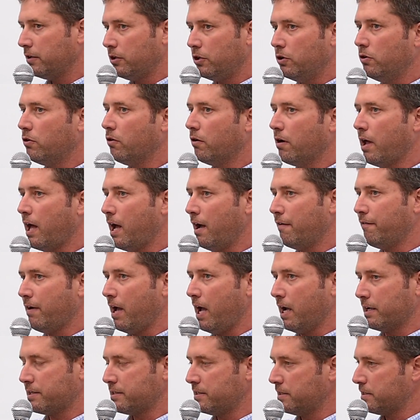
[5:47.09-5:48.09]
You don't have
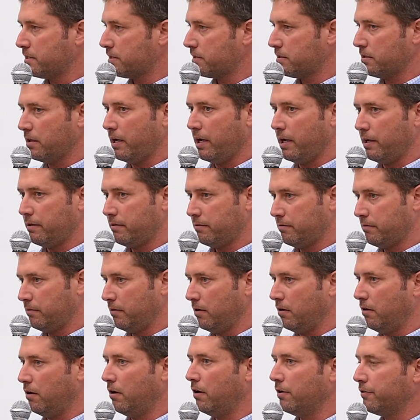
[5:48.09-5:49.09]
access at,
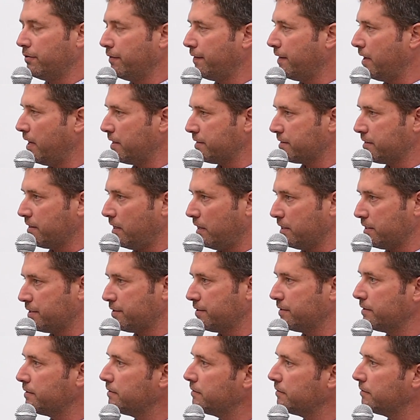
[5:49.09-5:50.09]
you know, $100,000